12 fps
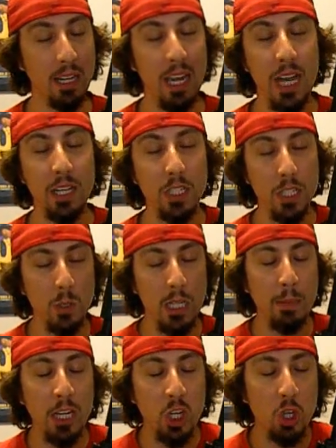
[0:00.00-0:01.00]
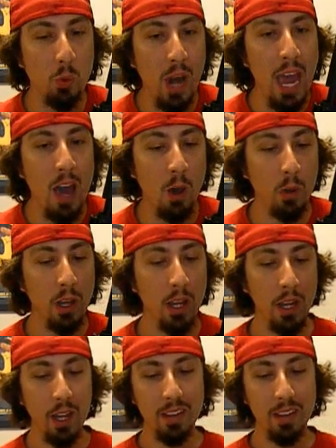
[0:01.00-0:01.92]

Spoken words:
I'm like, I just want my Shroud.